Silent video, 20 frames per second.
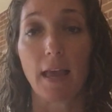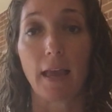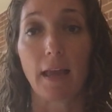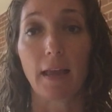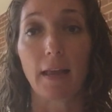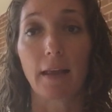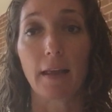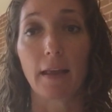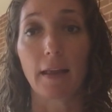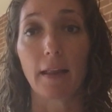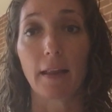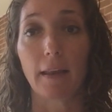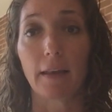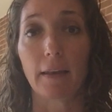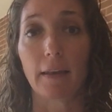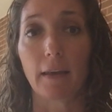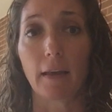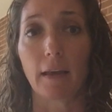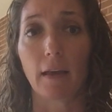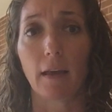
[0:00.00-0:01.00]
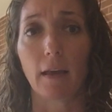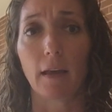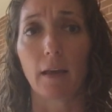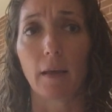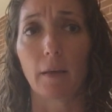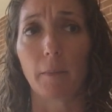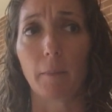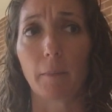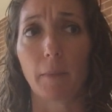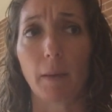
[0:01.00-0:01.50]
and
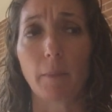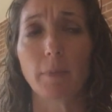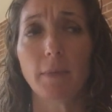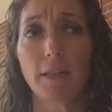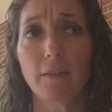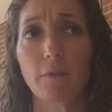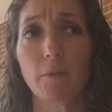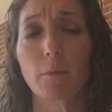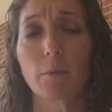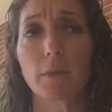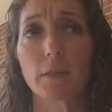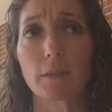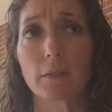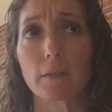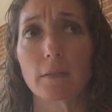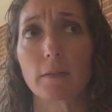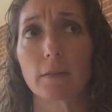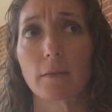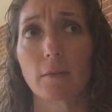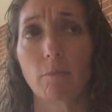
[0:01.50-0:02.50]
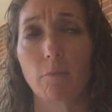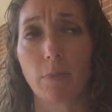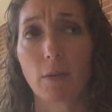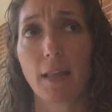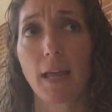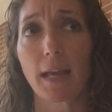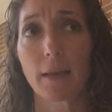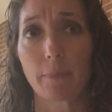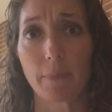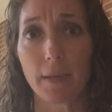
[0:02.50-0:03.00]
I believe it was
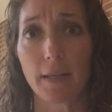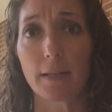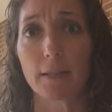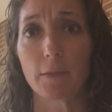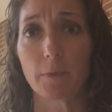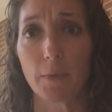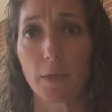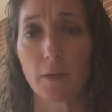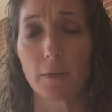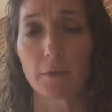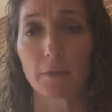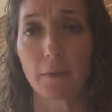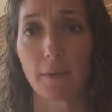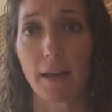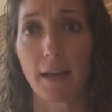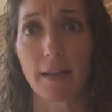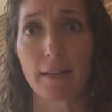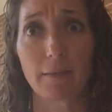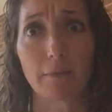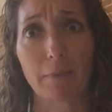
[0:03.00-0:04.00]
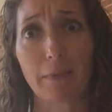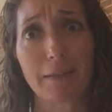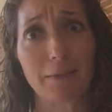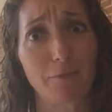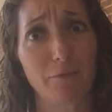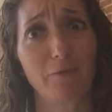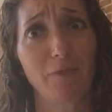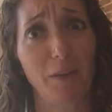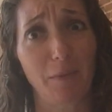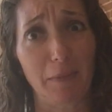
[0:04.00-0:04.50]
black beans we also had, my
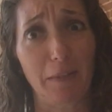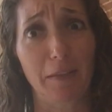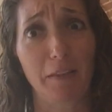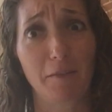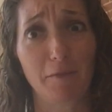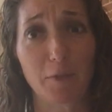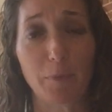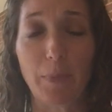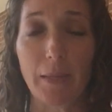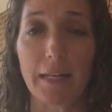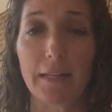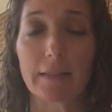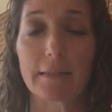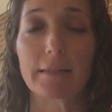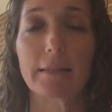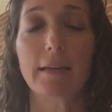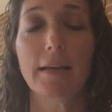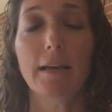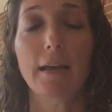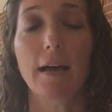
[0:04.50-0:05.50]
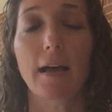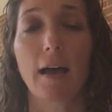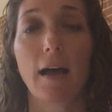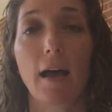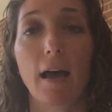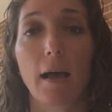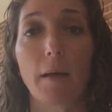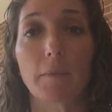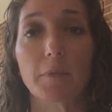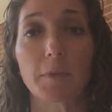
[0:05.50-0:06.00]
family loves beans.
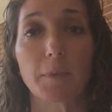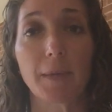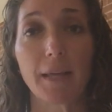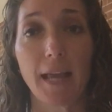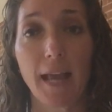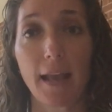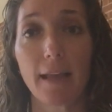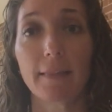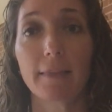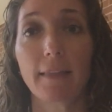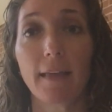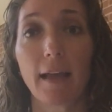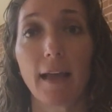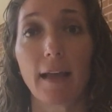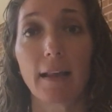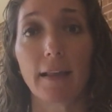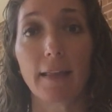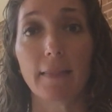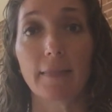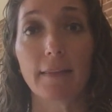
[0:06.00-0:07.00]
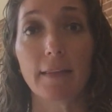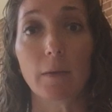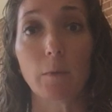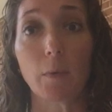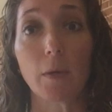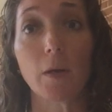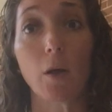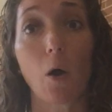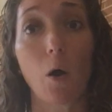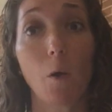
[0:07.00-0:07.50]
So we had that, and then
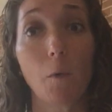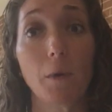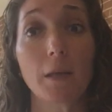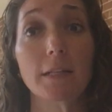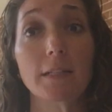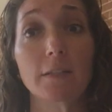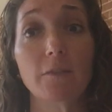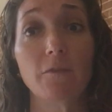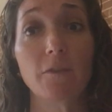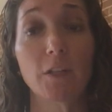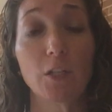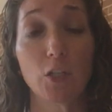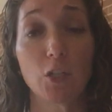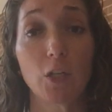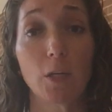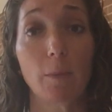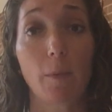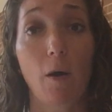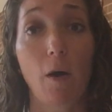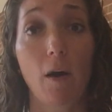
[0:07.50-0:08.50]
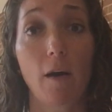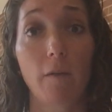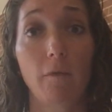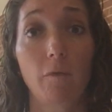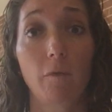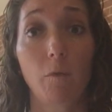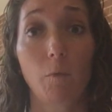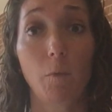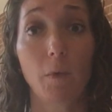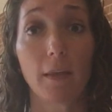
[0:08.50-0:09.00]
we'd always finish him off
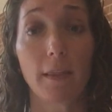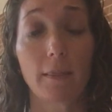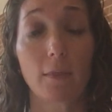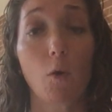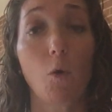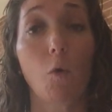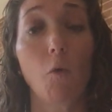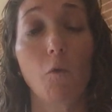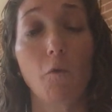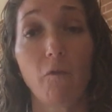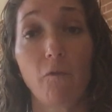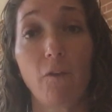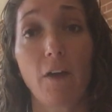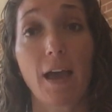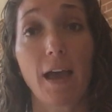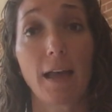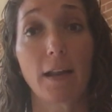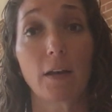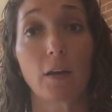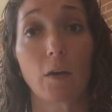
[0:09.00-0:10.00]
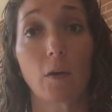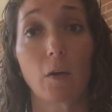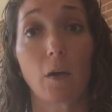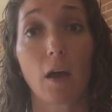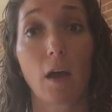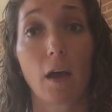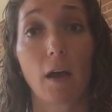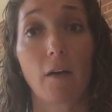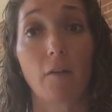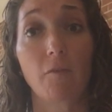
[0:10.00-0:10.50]
with whole fat
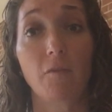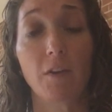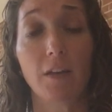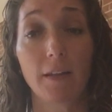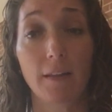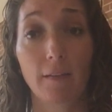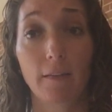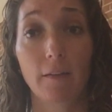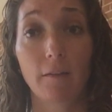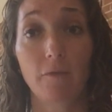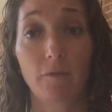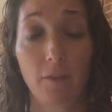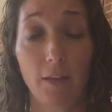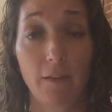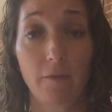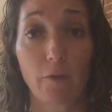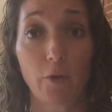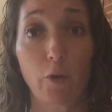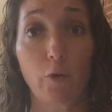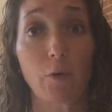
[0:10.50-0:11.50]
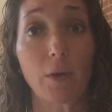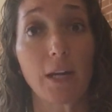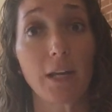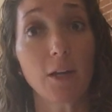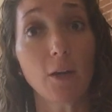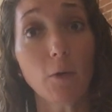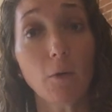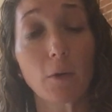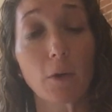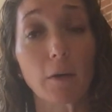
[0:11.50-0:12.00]
vanilla flavored Greek
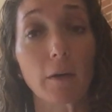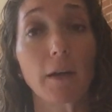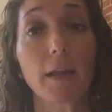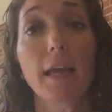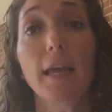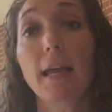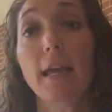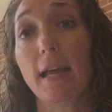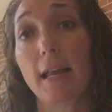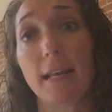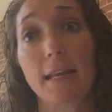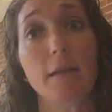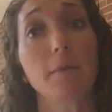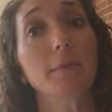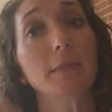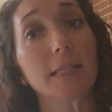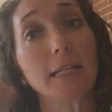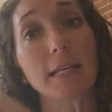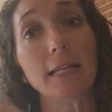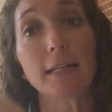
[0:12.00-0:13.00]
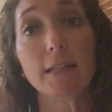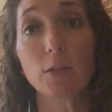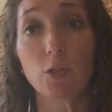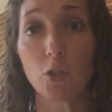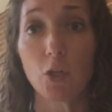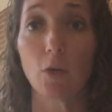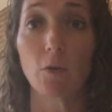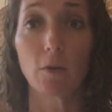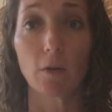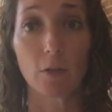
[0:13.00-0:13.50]
yogurt. And he was eating his
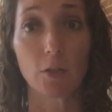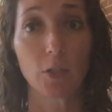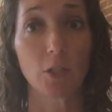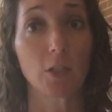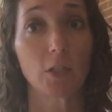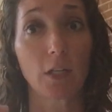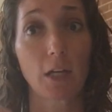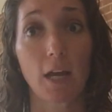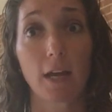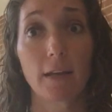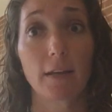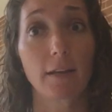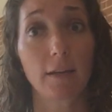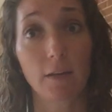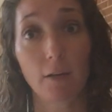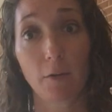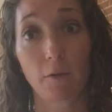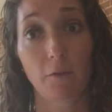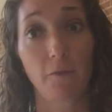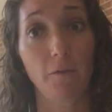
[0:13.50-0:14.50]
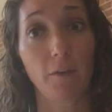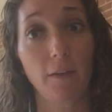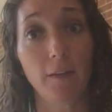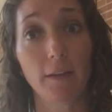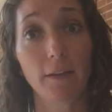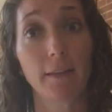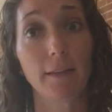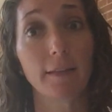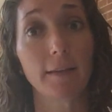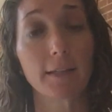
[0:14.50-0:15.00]
yogurt just to kind of, fill
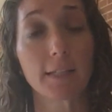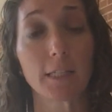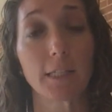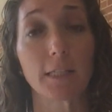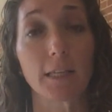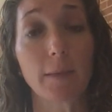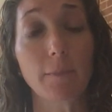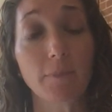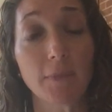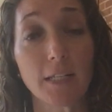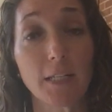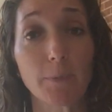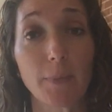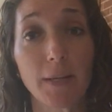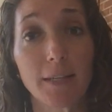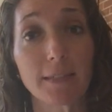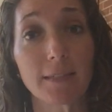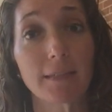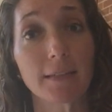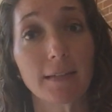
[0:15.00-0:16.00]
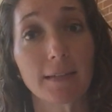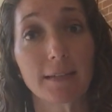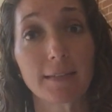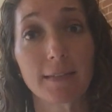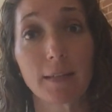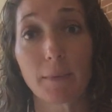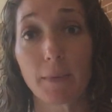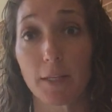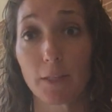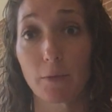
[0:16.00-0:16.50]
in the empty spaces in his
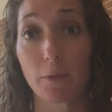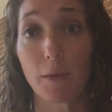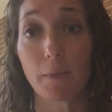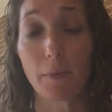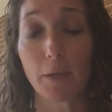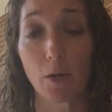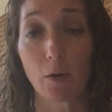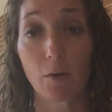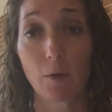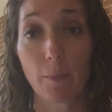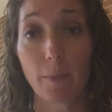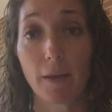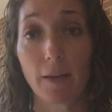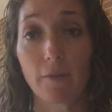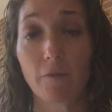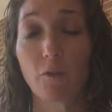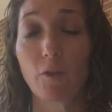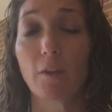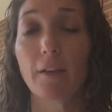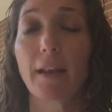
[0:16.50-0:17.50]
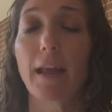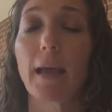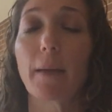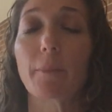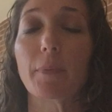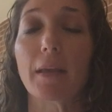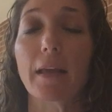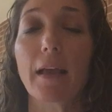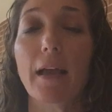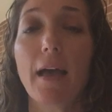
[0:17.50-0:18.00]
stomach, so he would go to bed full and
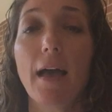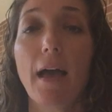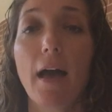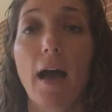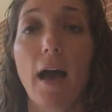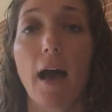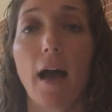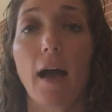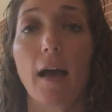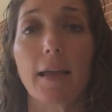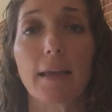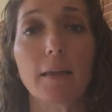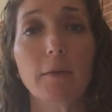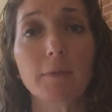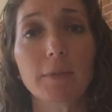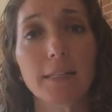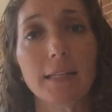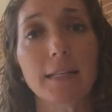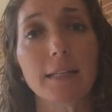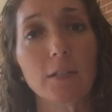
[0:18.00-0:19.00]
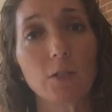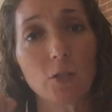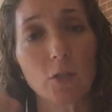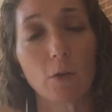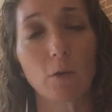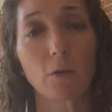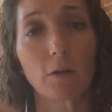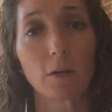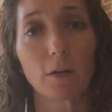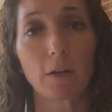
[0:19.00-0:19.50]
happy. He was eating his
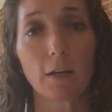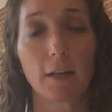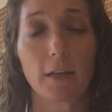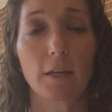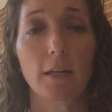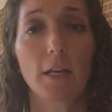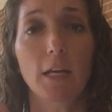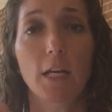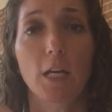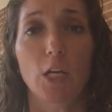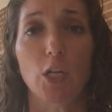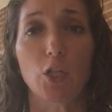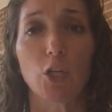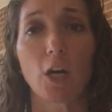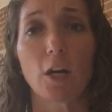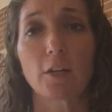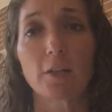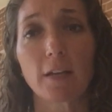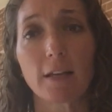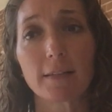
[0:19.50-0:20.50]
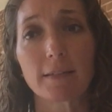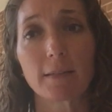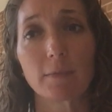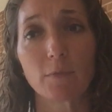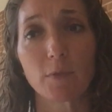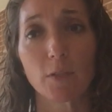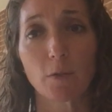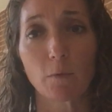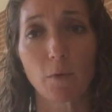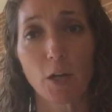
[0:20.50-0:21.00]
yogurt, and Josh had some
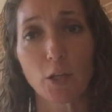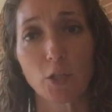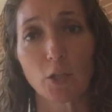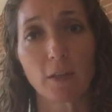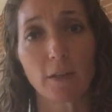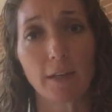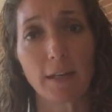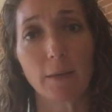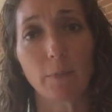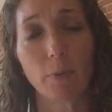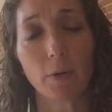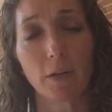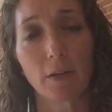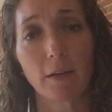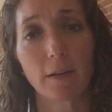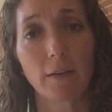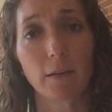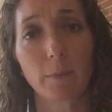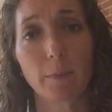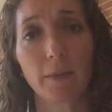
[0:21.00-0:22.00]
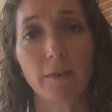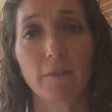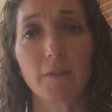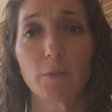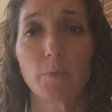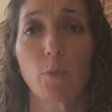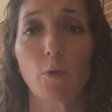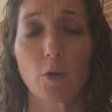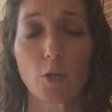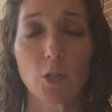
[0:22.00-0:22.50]
sriracha that he'd put on a little bit of his
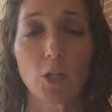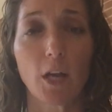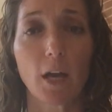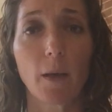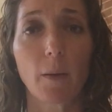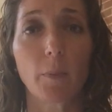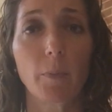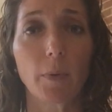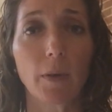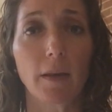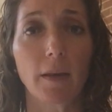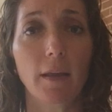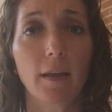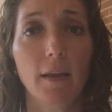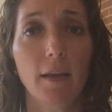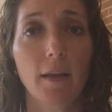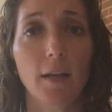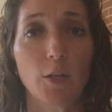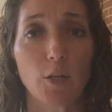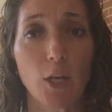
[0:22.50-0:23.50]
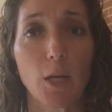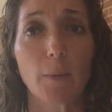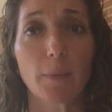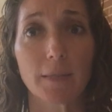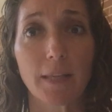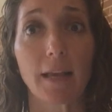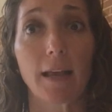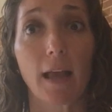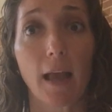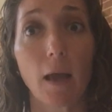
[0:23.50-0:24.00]
pork chop, and Jacob was
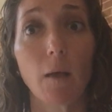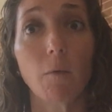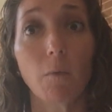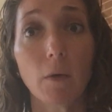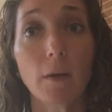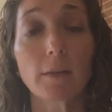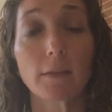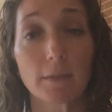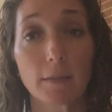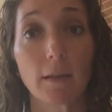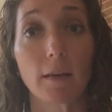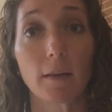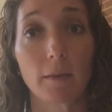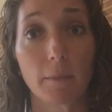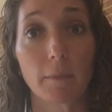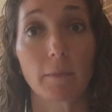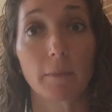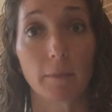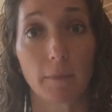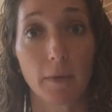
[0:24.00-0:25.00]
like, I want some,